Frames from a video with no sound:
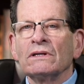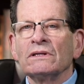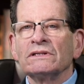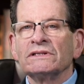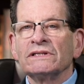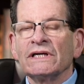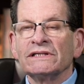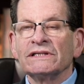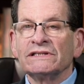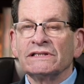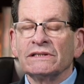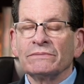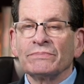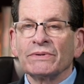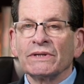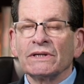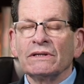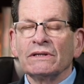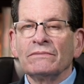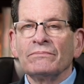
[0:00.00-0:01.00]
said
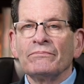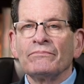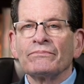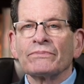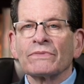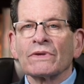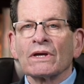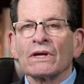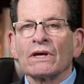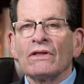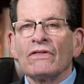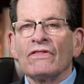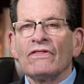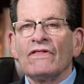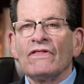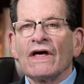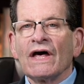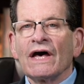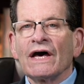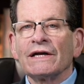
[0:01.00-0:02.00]
simply,
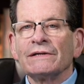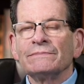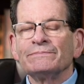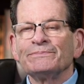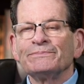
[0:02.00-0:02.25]
that